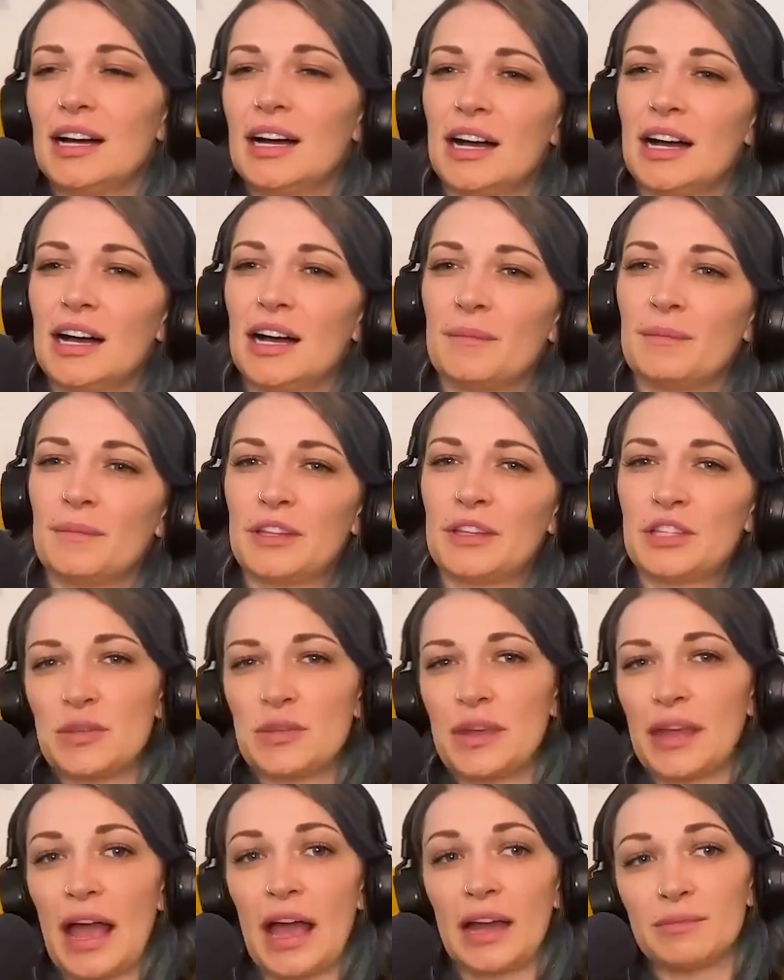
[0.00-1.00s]
Um, and
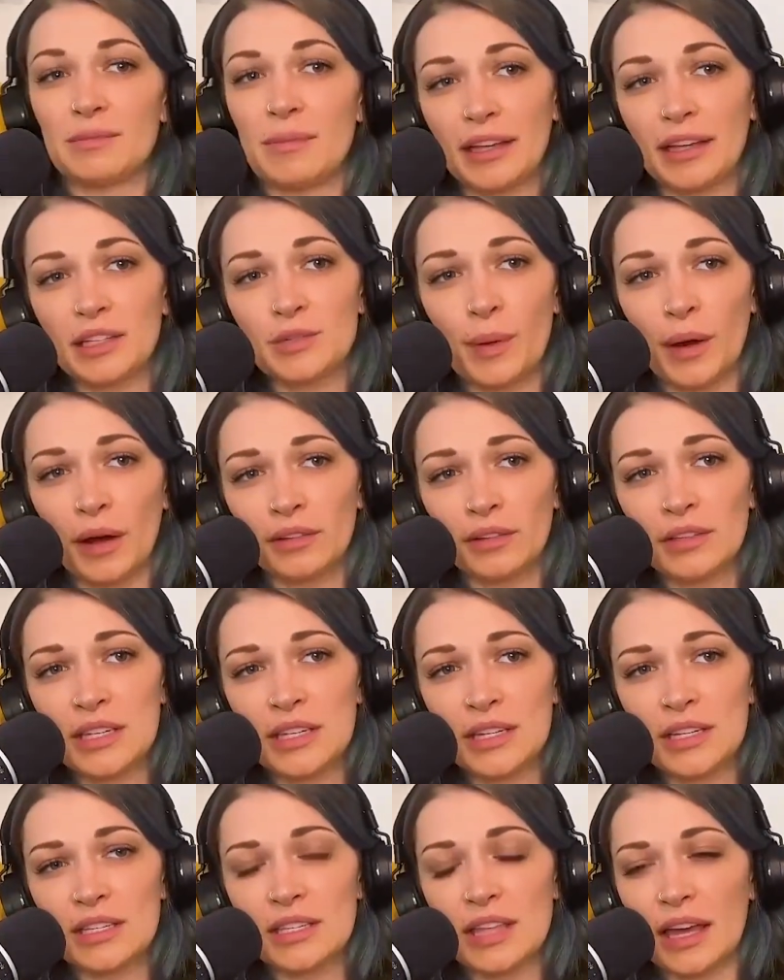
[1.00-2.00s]
so they had MECT
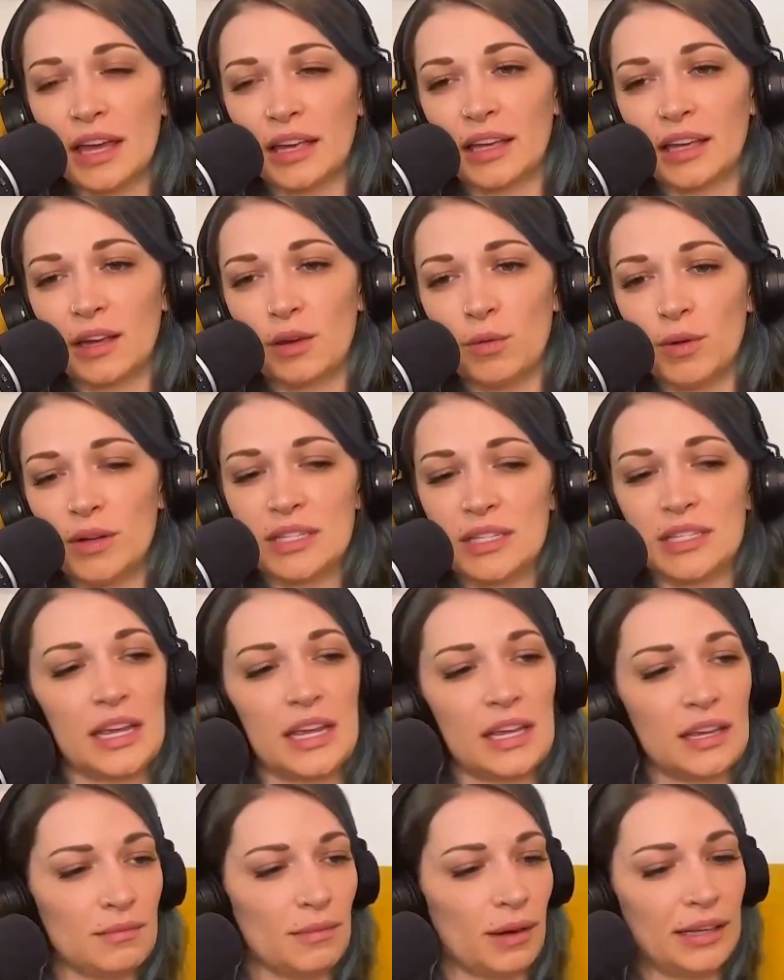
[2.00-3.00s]
policies that he was
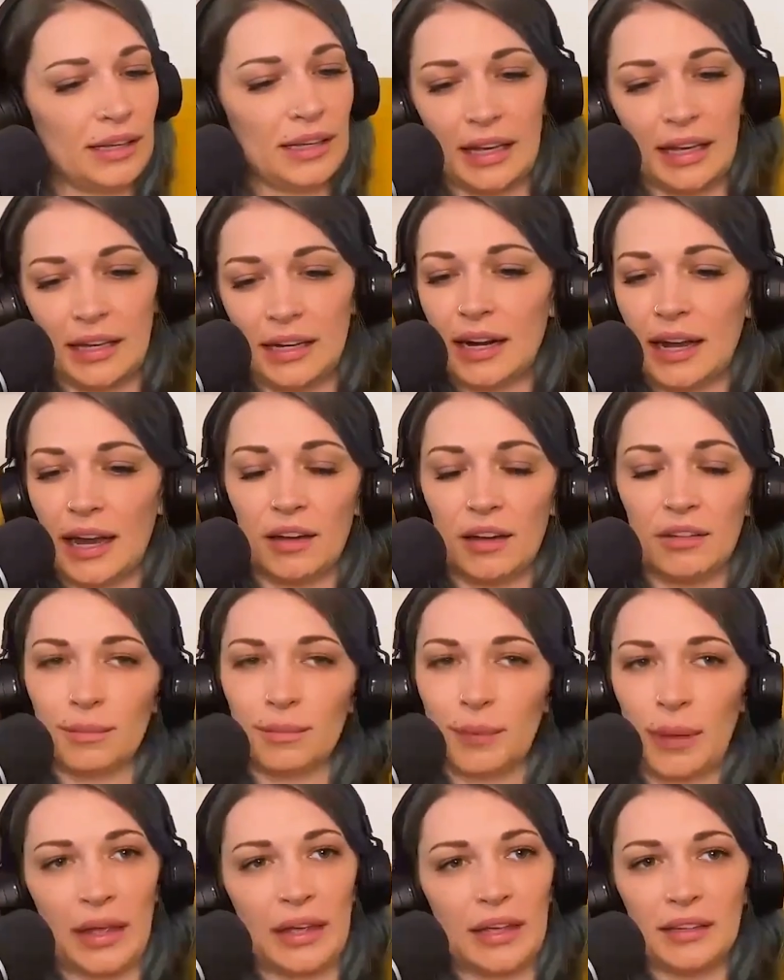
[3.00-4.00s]
taking money in and
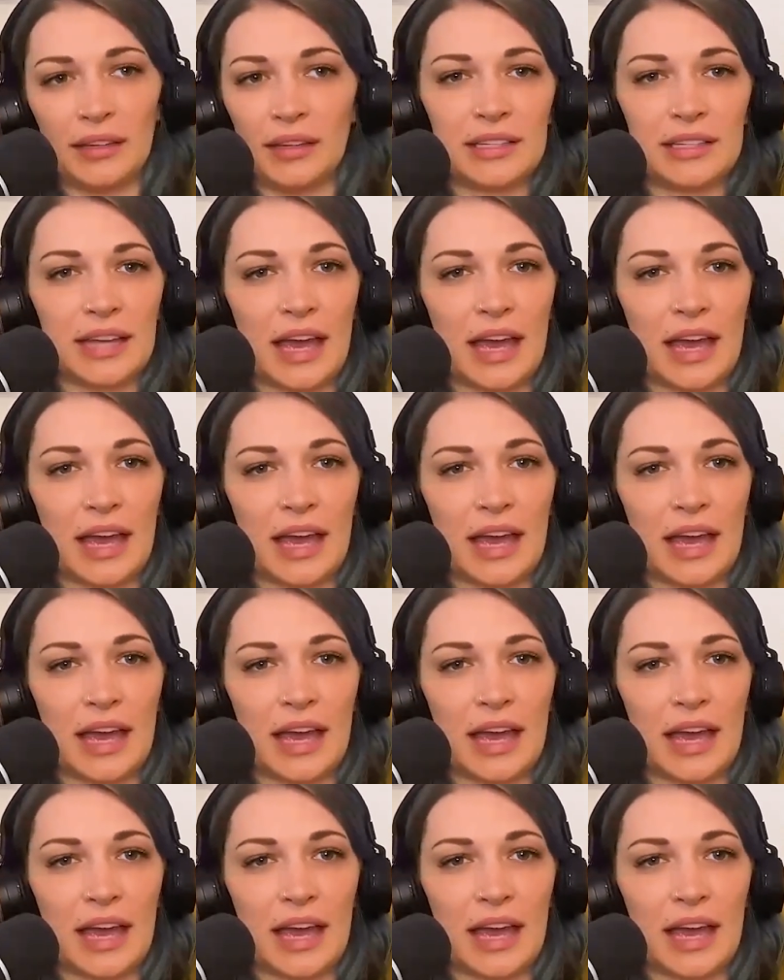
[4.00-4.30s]
out, paying the